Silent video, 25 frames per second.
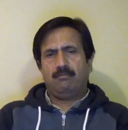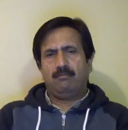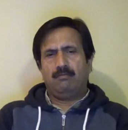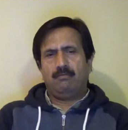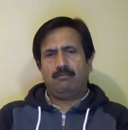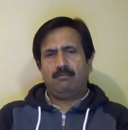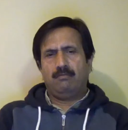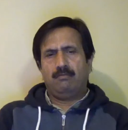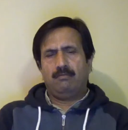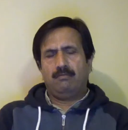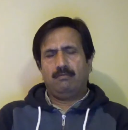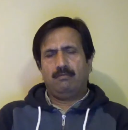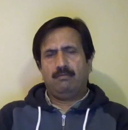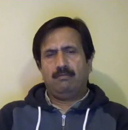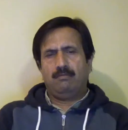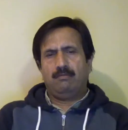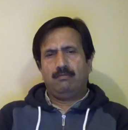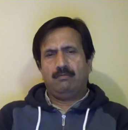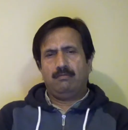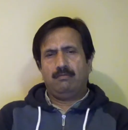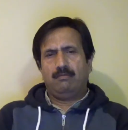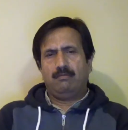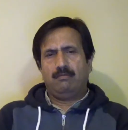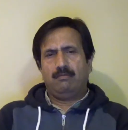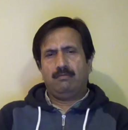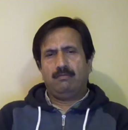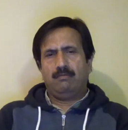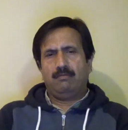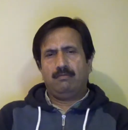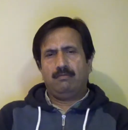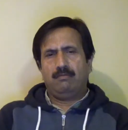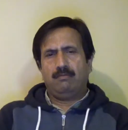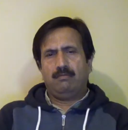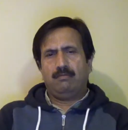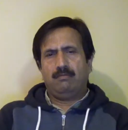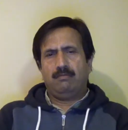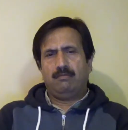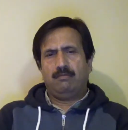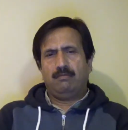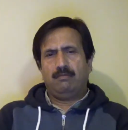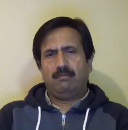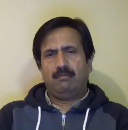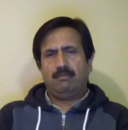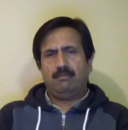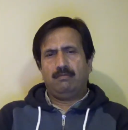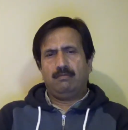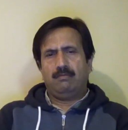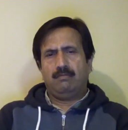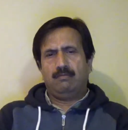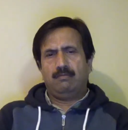
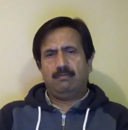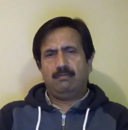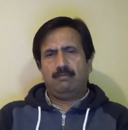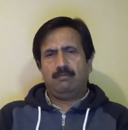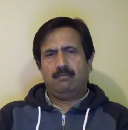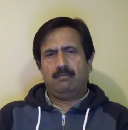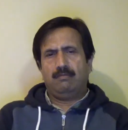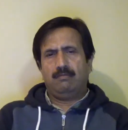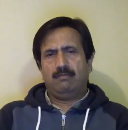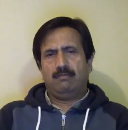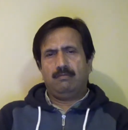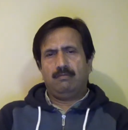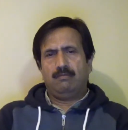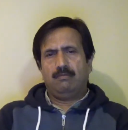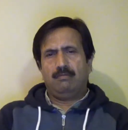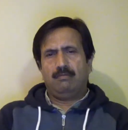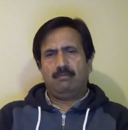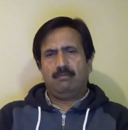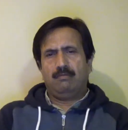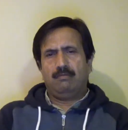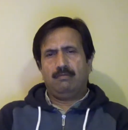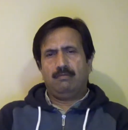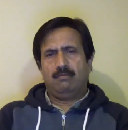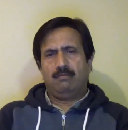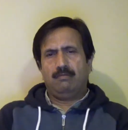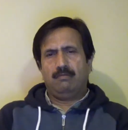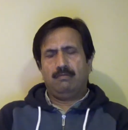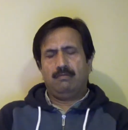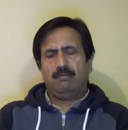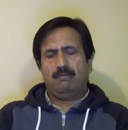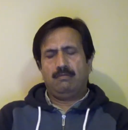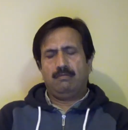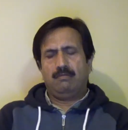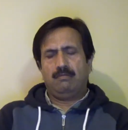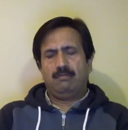(no one is talking)